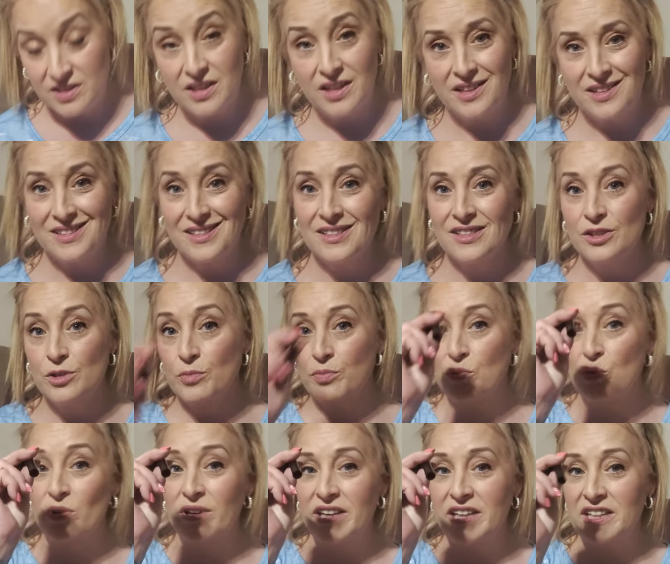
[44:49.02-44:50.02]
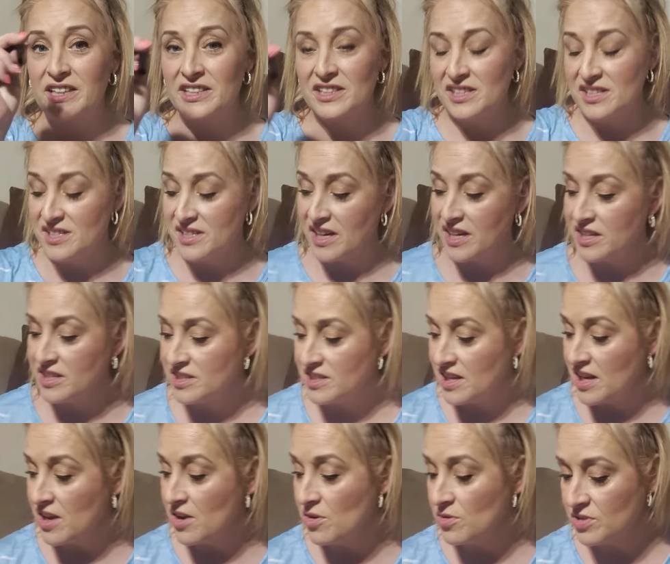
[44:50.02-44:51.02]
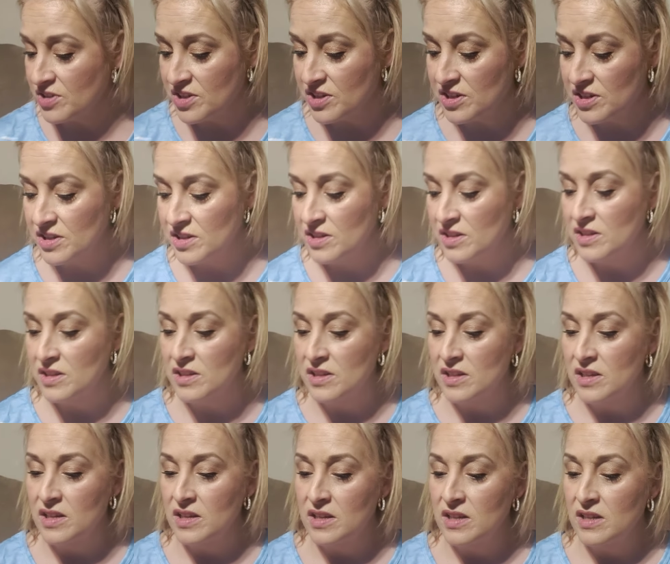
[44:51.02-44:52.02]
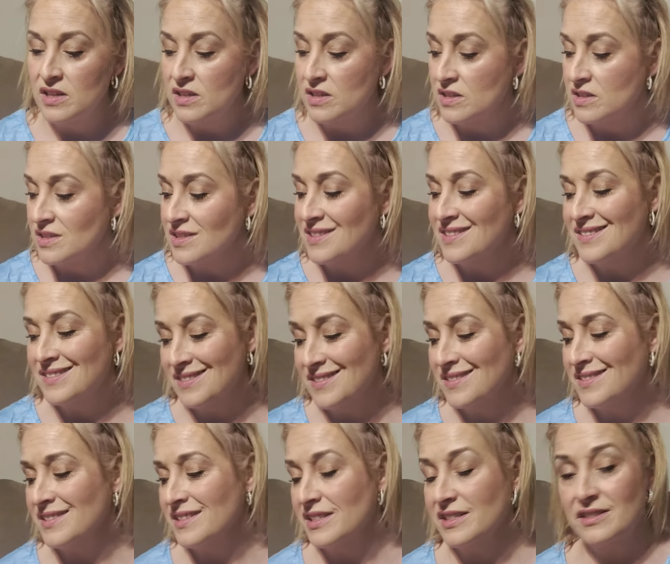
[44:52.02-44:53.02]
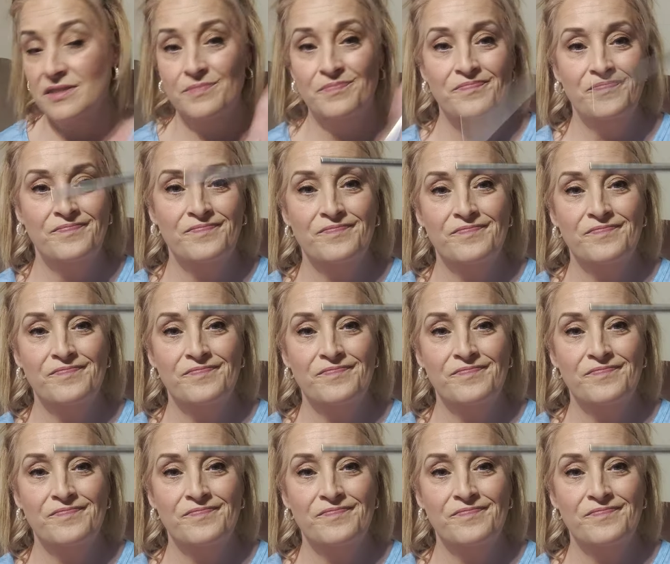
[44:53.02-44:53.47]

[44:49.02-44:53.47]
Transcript: Take the little pointy stakes out. Oh, yeah.